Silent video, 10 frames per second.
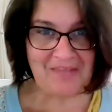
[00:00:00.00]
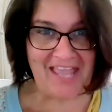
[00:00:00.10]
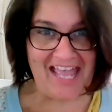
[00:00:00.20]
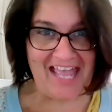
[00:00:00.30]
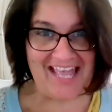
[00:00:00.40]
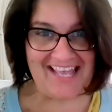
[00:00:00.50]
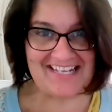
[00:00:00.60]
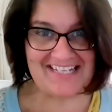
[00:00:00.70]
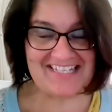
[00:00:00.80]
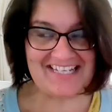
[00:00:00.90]

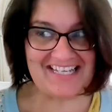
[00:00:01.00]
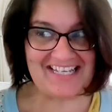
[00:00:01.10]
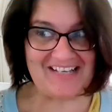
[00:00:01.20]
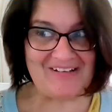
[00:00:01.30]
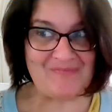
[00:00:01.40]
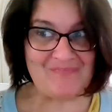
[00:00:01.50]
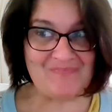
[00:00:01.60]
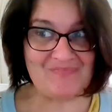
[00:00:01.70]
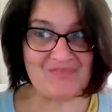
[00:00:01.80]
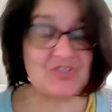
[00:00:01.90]
And
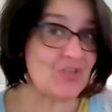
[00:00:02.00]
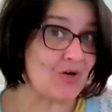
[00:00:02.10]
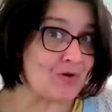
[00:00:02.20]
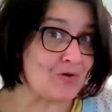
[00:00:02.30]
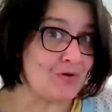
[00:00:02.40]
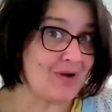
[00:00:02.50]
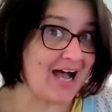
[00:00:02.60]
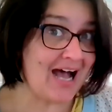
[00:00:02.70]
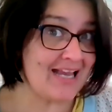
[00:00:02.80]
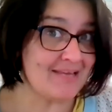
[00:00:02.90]
so
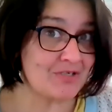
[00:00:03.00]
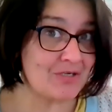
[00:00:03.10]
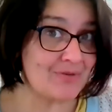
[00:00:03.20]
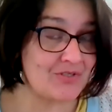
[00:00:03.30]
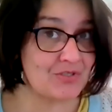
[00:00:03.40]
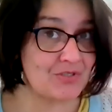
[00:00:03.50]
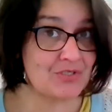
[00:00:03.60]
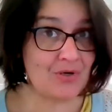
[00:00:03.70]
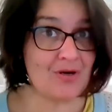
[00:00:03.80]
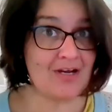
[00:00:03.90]
I am going to
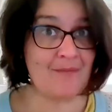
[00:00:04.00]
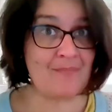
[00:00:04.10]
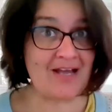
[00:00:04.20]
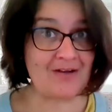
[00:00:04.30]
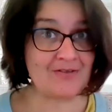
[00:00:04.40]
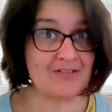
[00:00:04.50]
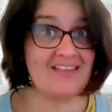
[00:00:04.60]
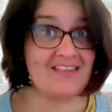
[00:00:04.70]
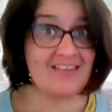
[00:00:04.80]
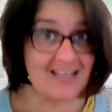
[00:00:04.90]
talk about the
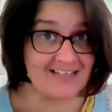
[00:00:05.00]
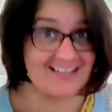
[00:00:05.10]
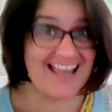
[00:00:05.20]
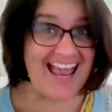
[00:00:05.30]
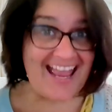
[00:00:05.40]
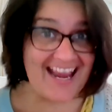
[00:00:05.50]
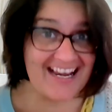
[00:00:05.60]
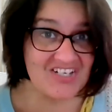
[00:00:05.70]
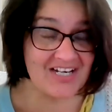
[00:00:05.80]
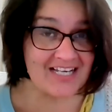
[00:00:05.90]
things
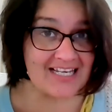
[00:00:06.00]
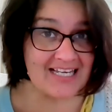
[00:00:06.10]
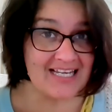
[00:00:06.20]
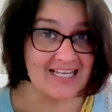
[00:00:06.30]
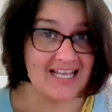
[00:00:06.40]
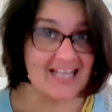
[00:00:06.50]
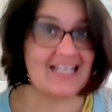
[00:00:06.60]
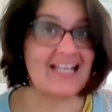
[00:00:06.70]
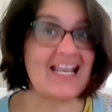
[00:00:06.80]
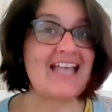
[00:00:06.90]
actually
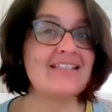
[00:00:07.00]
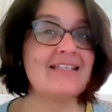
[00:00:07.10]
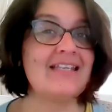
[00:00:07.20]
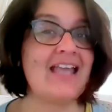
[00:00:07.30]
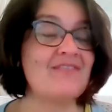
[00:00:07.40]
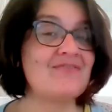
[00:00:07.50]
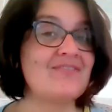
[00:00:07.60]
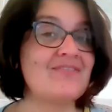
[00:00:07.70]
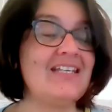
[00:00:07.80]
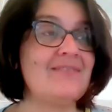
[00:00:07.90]
that have
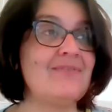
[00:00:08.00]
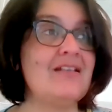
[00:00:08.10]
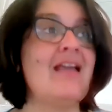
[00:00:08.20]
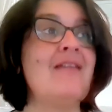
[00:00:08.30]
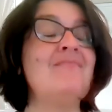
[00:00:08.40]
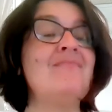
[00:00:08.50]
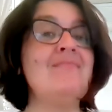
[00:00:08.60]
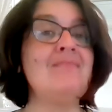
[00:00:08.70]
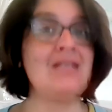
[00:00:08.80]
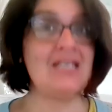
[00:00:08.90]
given
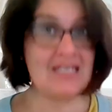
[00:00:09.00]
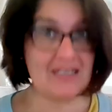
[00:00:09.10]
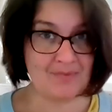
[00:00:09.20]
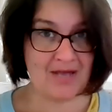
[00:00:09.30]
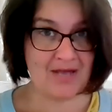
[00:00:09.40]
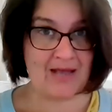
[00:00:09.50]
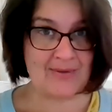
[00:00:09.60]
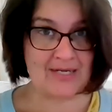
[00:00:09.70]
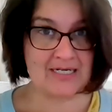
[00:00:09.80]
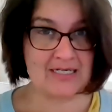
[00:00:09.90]
me the
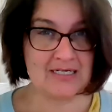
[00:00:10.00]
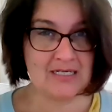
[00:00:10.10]
power